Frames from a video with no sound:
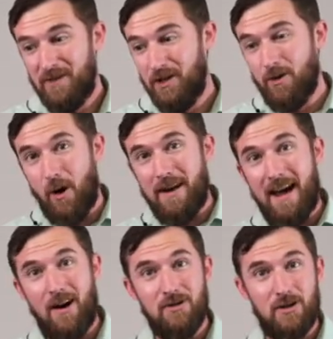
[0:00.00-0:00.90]
You go
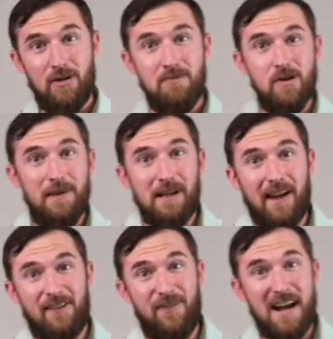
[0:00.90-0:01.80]
down to a movie
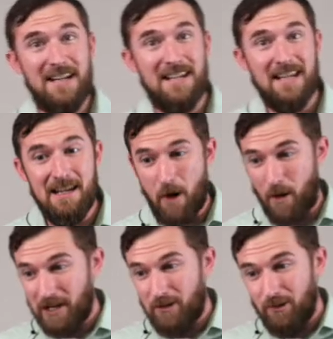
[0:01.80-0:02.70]
like Finding
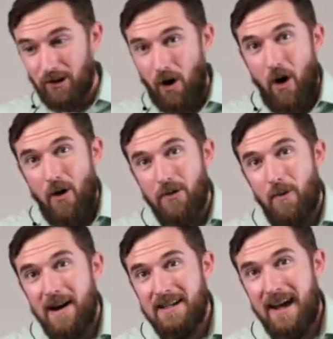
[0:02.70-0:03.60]
Nemo and you look all the
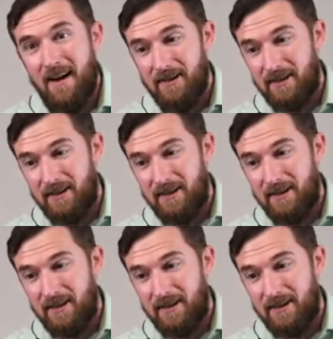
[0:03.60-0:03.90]
way down